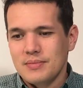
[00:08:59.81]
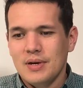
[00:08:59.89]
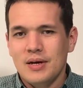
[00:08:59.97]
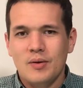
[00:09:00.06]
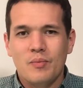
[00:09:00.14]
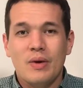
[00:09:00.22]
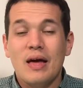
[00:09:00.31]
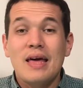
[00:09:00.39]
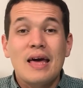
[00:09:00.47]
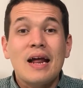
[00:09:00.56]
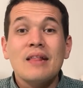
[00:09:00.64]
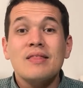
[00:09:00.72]

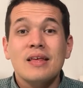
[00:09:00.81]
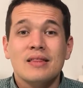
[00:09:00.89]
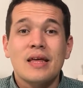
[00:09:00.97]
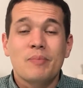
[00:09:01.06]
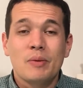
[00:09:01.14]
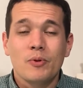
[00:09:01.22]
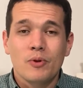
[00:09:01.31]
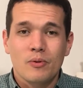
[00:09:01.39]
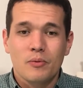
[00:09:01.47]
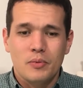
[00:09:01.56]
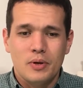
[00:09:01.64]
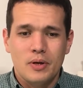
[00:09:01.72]
and I think that
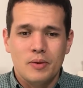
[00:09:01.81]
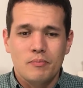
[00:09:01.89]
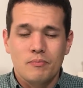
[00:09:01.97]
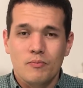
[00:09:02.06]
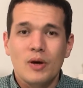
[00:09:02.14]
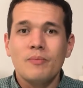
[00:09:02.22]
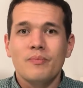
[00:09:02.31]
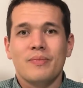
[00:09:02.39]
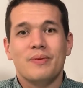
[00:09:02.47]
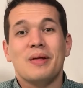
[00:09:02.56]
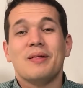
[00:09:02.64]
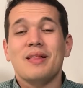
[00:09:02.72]
people,
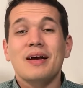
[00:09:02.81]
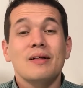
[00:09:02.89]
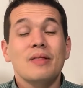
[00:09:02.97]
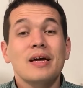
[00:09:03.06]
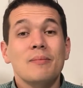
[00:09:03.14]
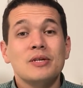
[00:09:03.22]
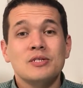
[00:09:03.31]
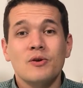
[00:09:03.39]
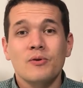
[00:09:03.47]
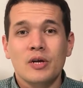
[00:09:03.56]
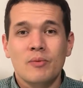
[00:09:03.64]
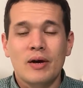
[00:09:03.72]
like I mentioned
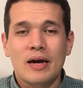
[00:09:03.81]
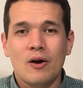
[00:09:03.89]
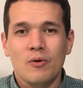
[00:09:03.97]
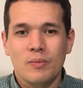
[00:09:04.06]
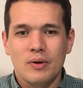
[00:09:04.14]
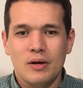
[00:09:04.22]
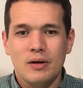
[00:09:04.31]
earlier about how